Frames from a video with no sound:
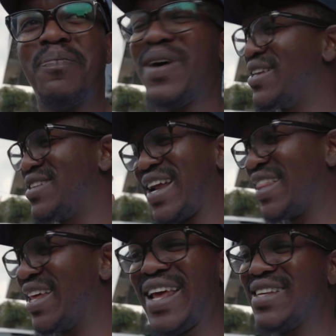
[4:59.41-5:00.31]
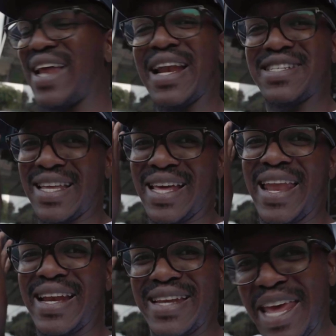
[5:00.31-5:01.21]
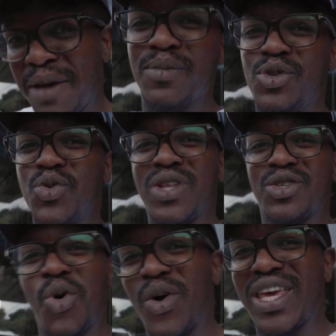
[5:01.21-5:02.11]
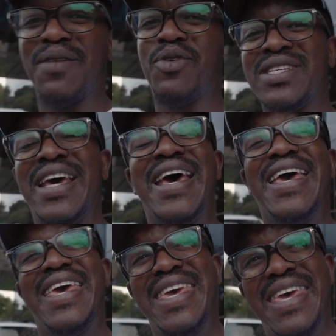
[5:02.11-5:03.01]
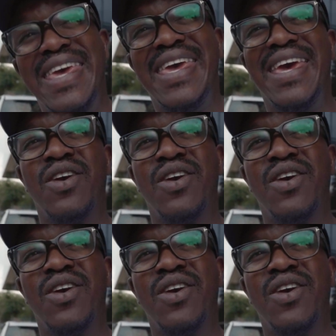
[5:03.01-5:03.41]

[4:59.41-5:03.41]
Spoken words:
but nonetheless, I'd rather let him do the talking because he,